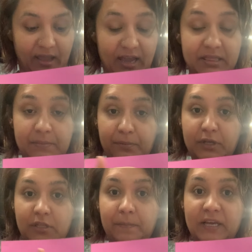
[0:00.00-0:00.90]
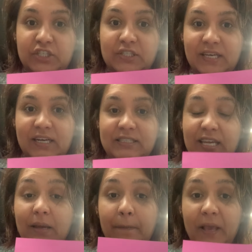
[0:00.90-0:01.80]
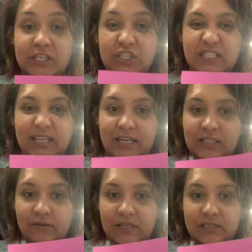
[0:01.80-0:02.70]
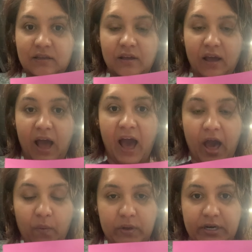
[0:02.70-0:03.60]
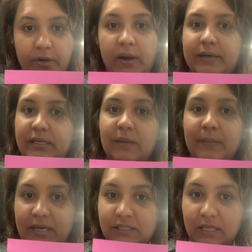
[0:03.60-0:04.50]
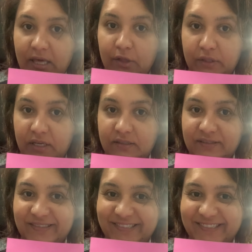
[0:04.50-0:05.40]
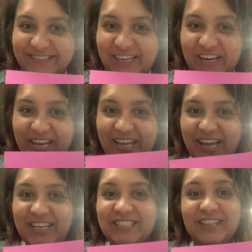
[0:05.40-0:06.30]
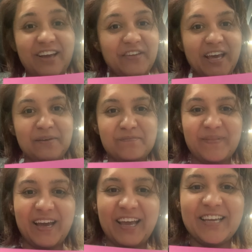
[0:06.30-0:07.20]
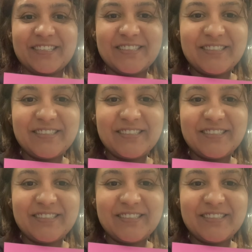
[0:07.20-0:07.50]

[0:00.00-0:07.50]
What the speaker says: and then put the pictures on and take a picture and send it to us. I wanna know how to keep my teeth healthy. All right, guys, love ya, bye.